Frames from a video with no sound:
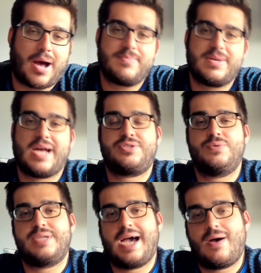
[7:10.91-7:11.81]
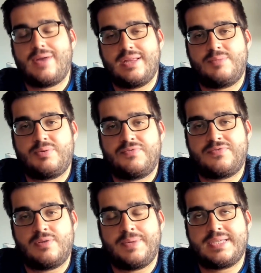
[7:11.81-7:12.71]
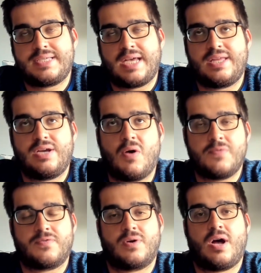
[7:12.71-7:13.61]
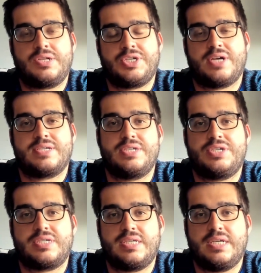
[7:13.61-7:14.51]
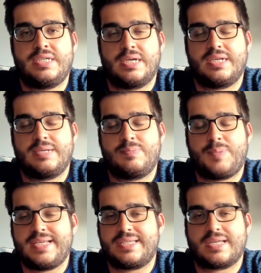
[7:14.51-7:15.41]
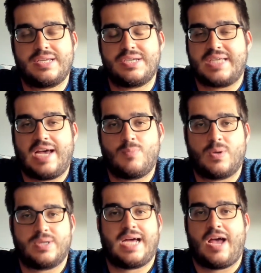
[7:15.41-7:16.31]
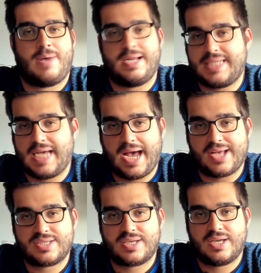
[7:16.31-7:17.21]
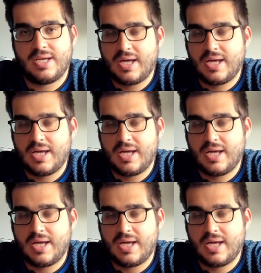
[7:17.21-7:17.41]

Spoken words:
I'm not too down on the performance. I think overall, Chelsea just need to basically just have more time on task.